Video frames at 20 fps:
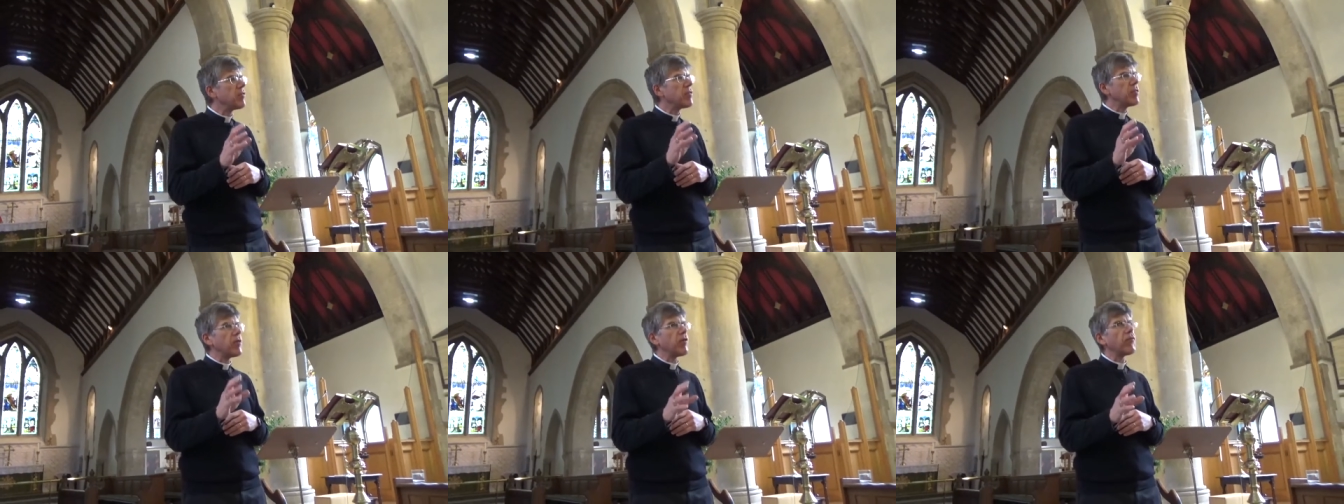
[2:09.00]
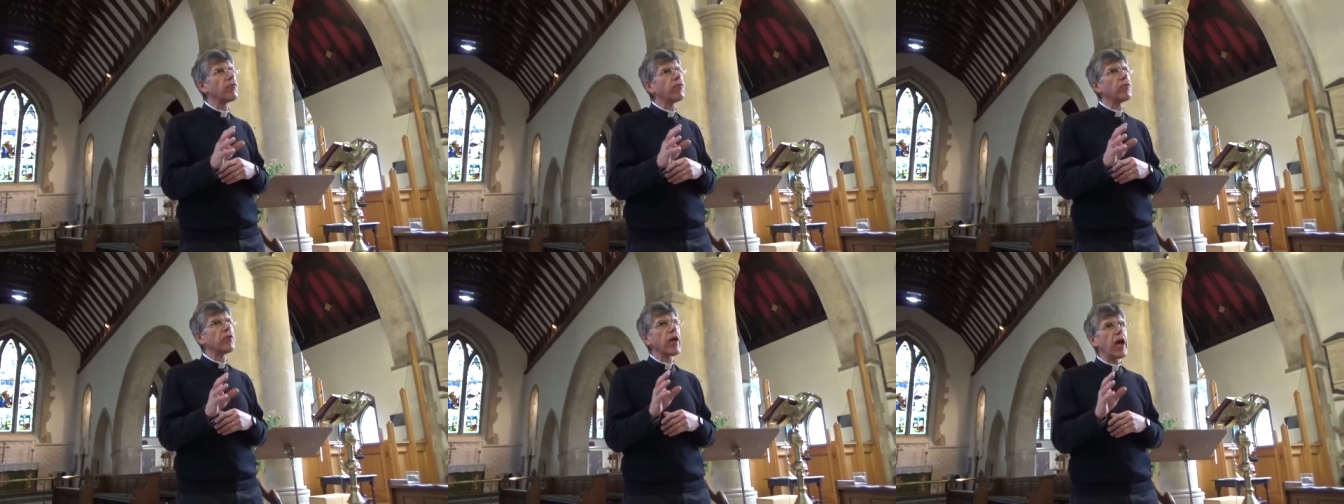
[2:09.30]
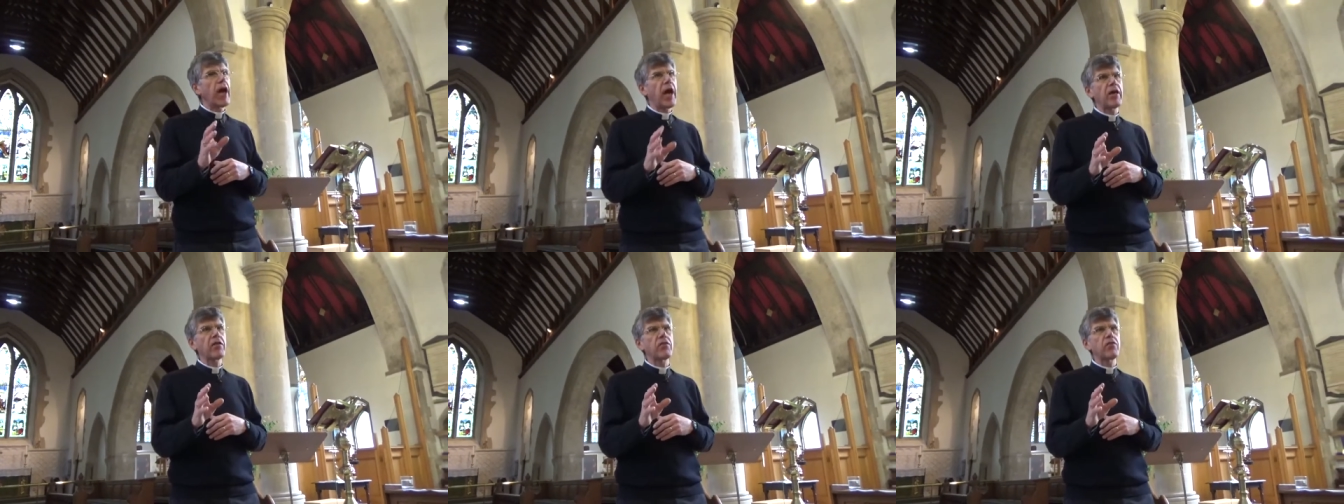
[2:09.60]
different
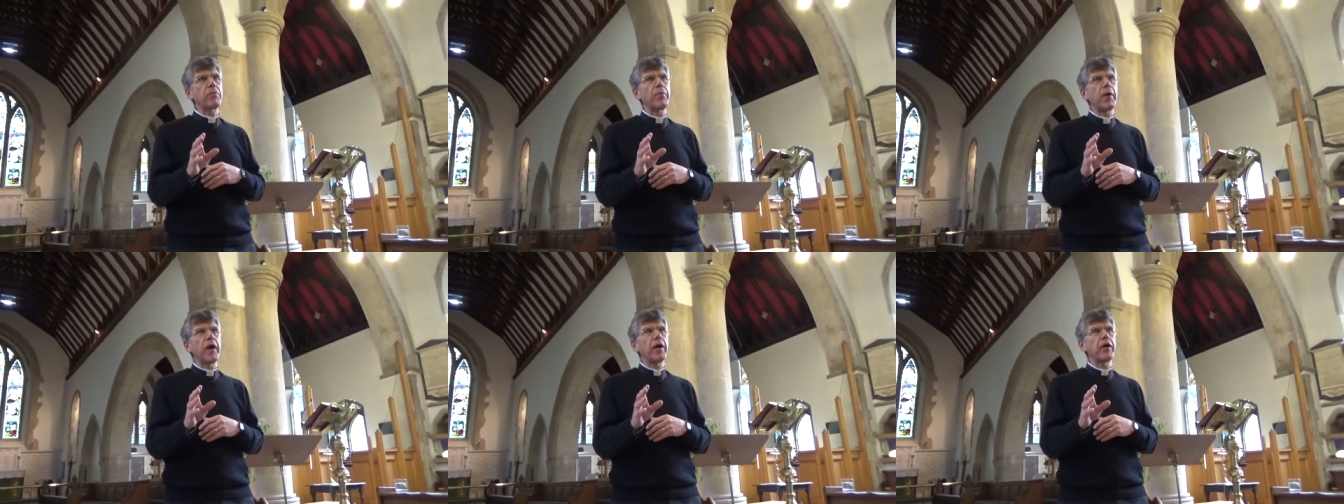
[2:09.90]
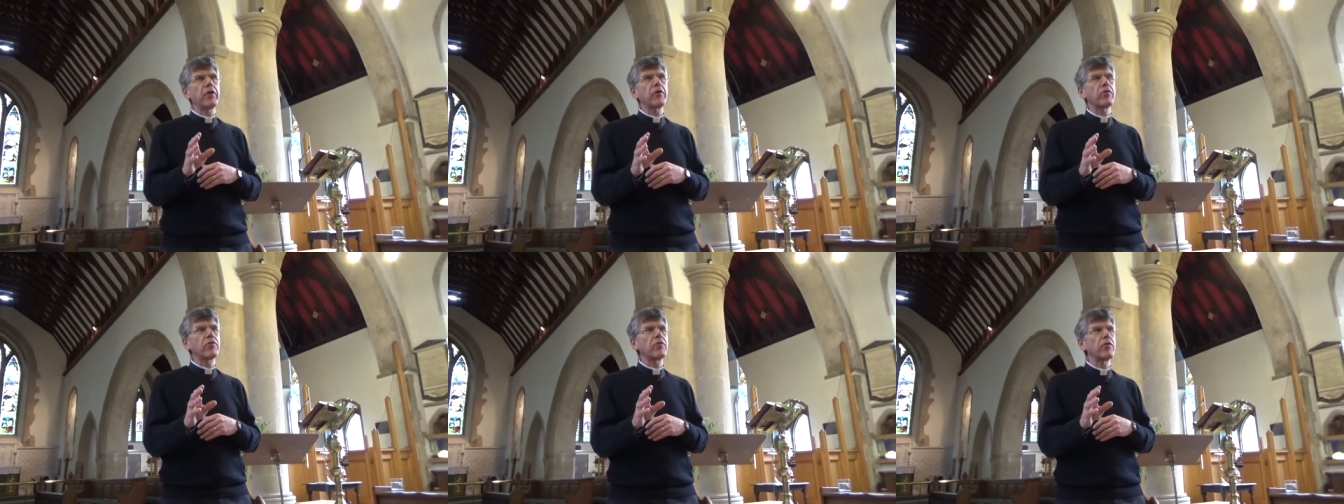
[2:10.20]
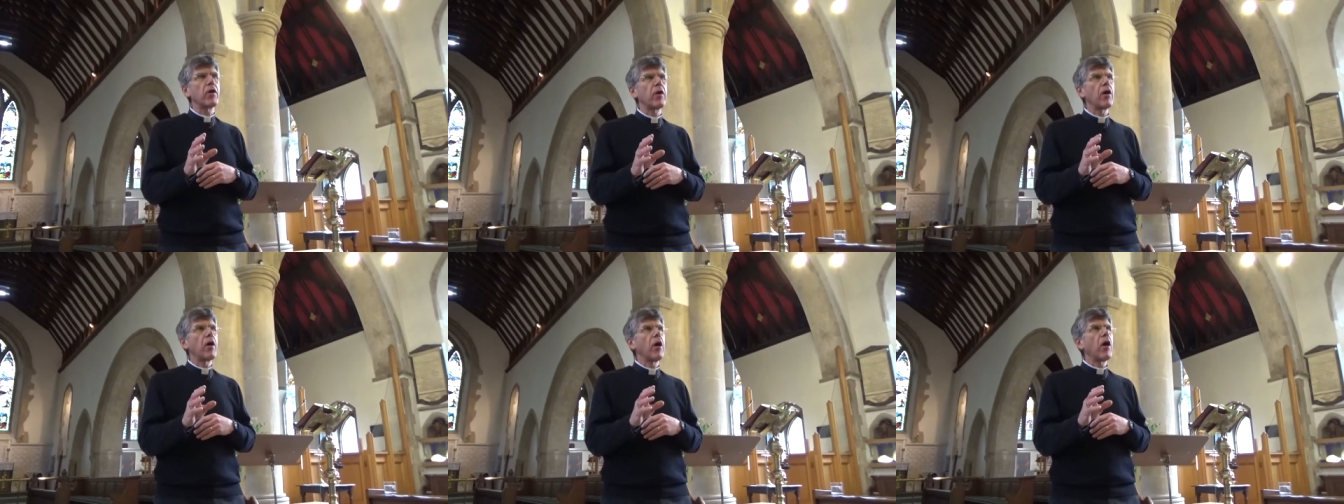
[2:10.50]
aspects
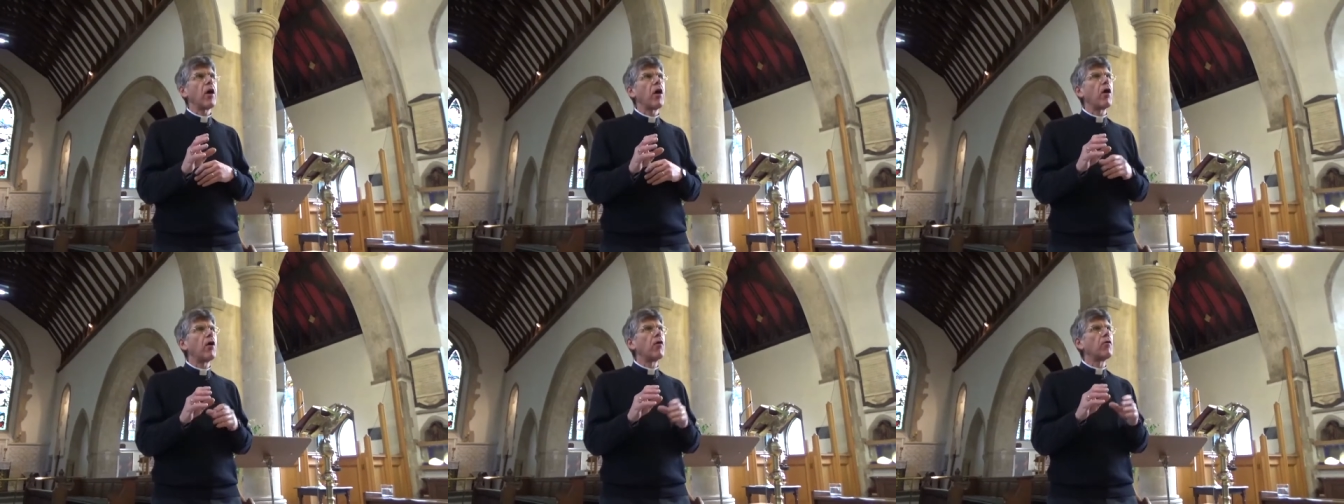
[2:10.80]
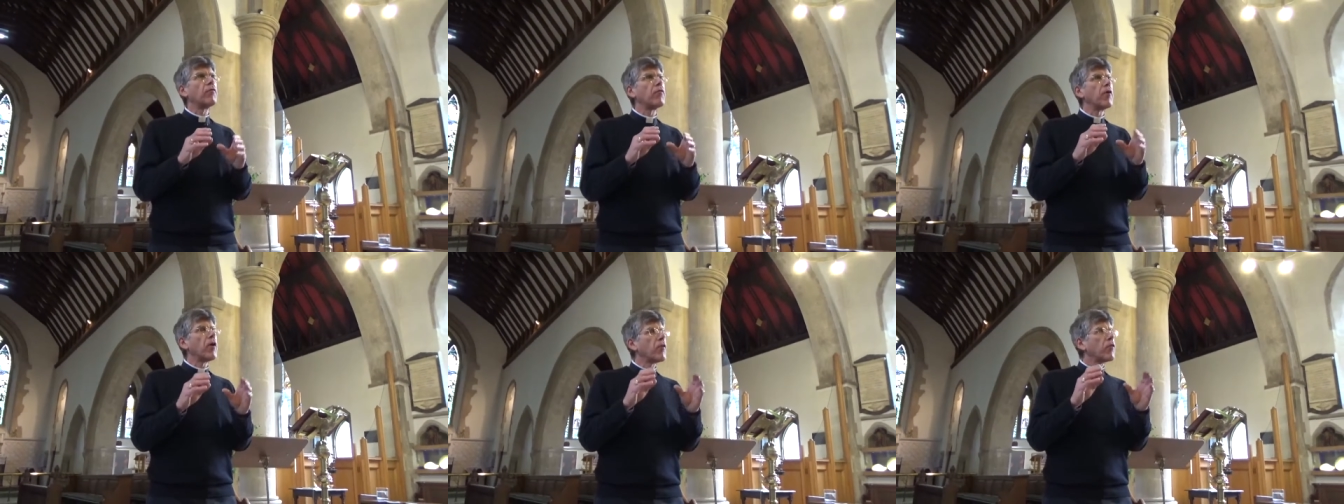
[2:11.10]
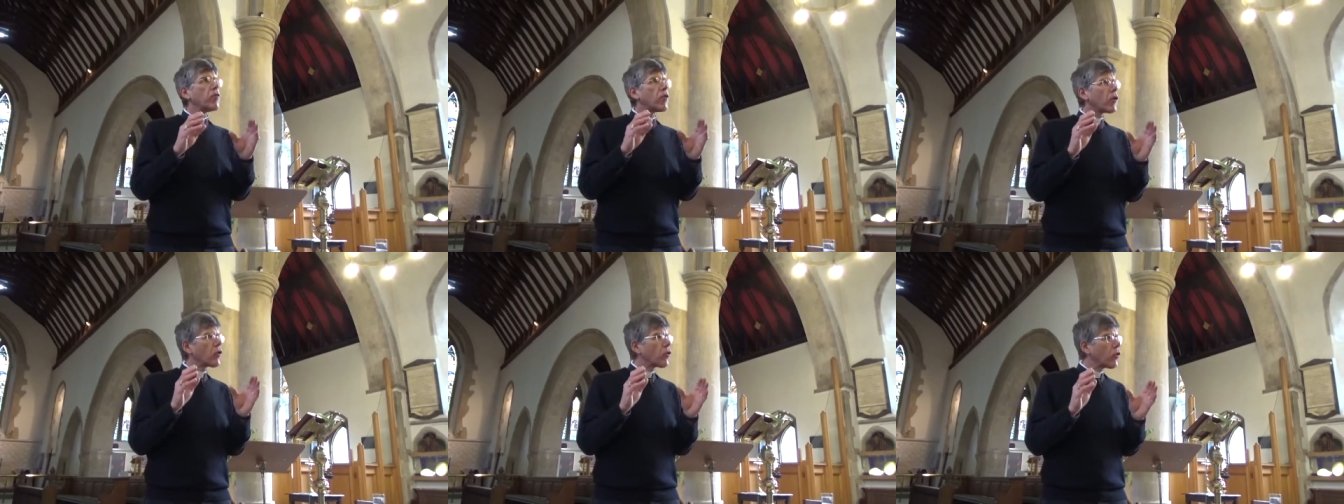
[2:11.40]

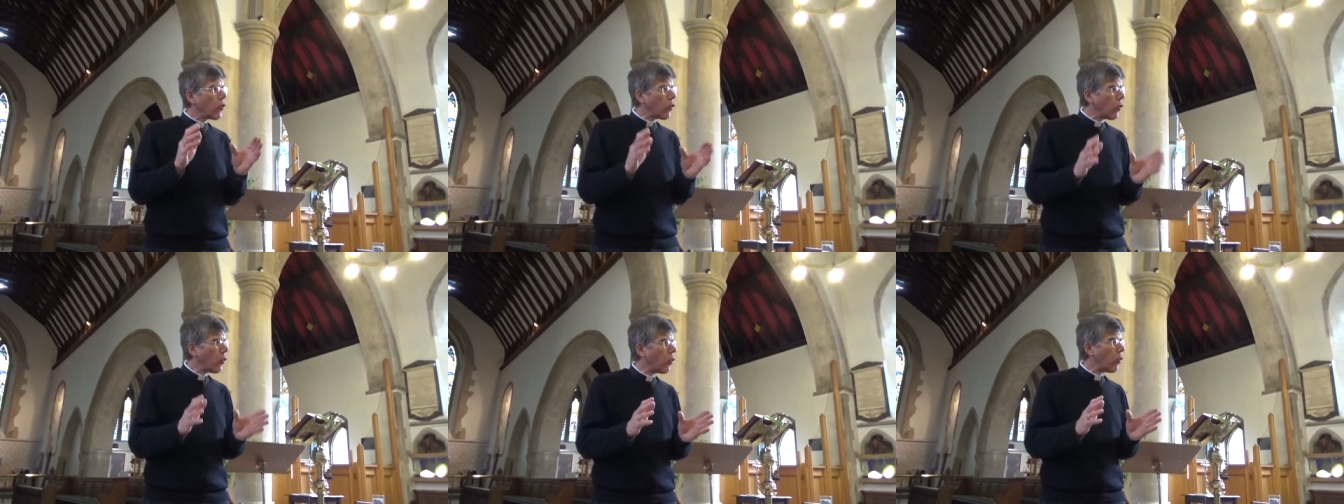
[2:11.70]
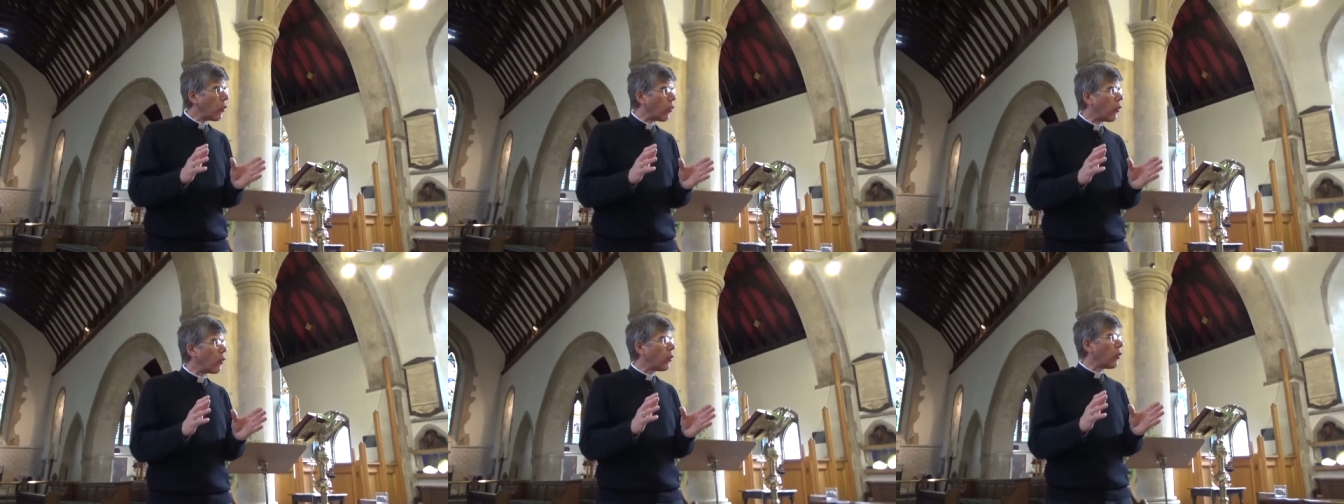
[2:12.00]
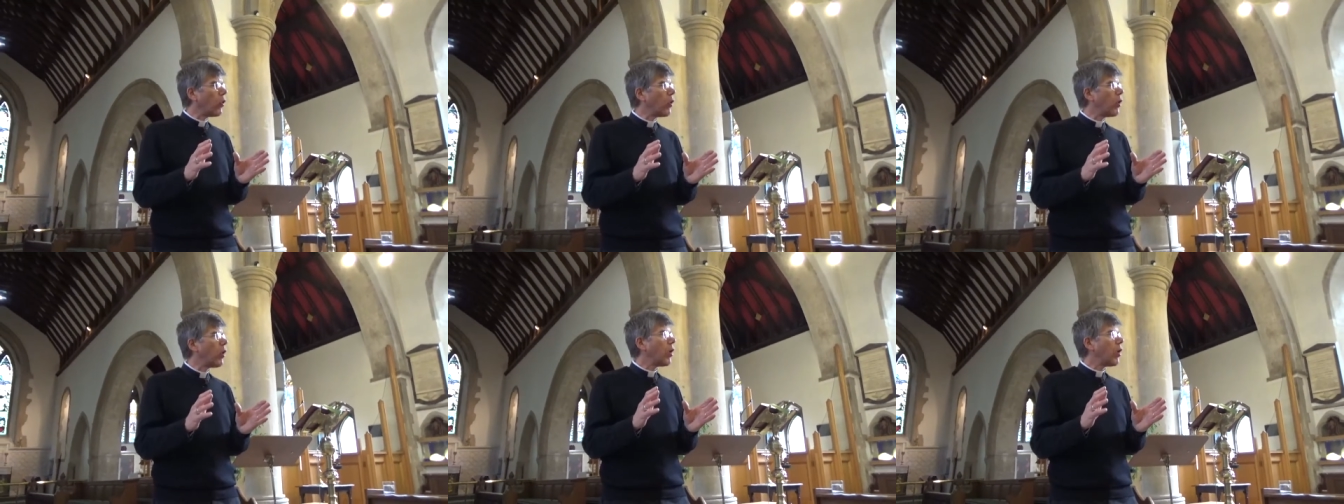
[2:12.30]
of the core